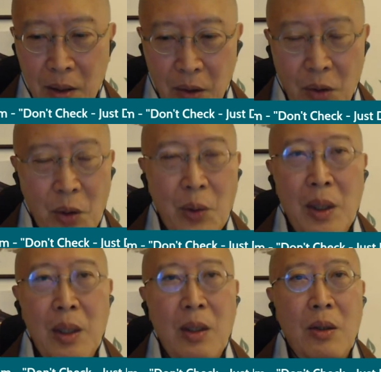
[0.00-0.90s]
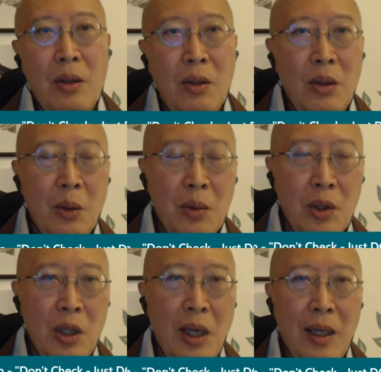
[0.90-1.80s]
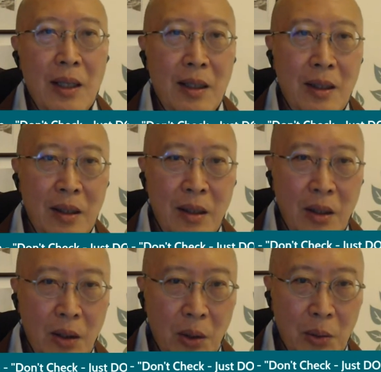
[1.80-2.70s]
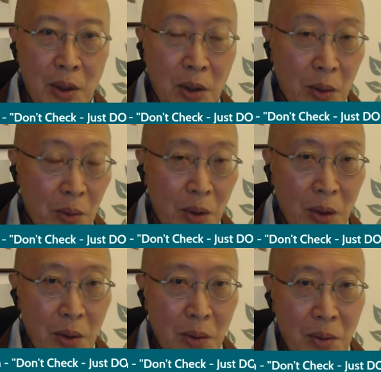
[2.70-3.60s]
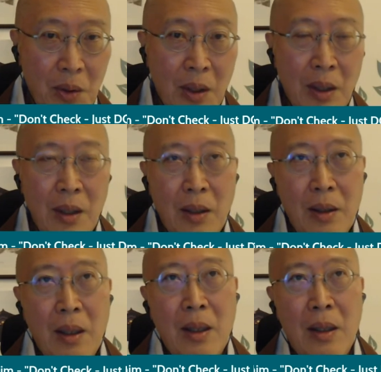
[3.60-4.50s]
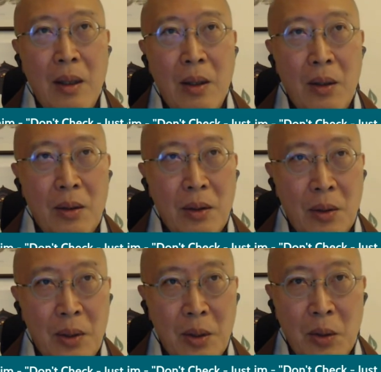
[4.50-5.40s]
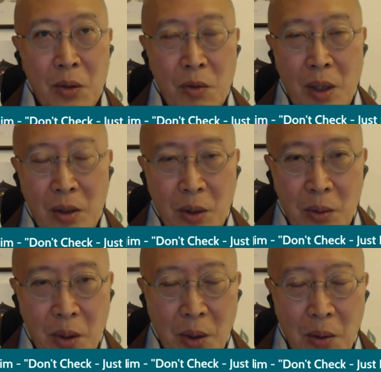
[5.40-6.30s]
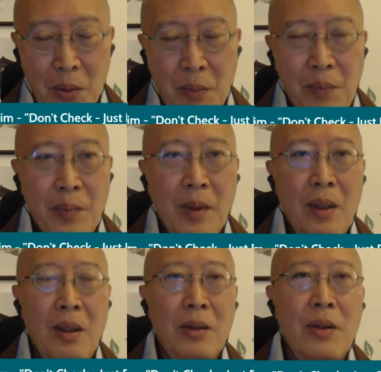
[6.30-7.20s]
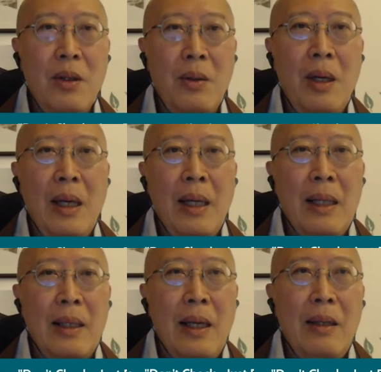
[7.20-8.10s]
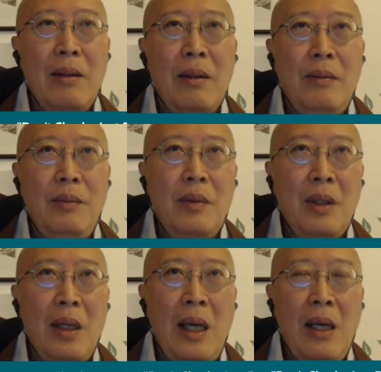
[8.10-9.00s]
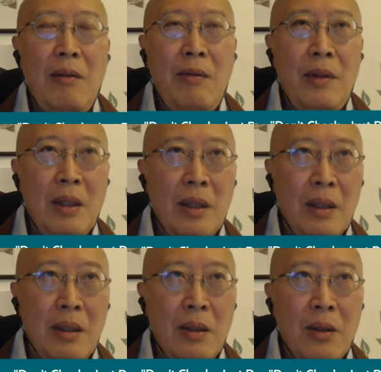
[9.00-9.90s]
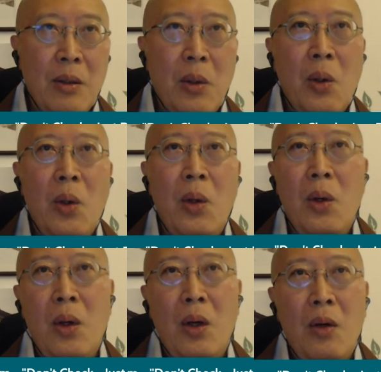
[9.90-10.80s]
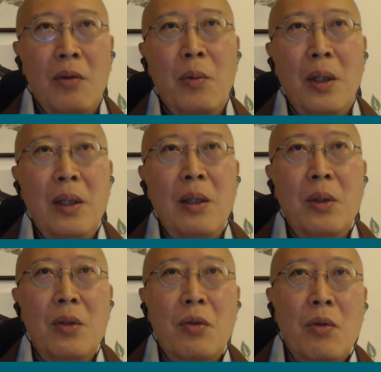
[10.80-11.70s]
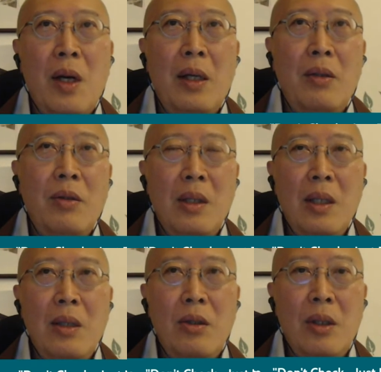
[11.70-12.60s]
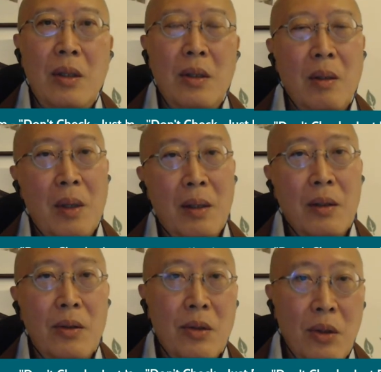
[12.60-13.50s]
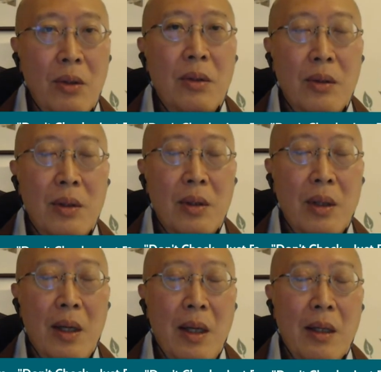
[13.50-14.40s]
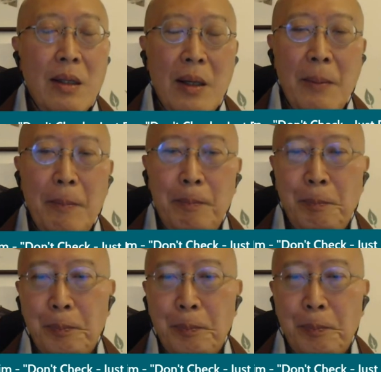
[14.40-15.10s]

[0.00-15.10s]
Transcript: just do it, don't check, only don't know, only go straight, don't know. So that gave the core of what he was trying to teach his American students at that time.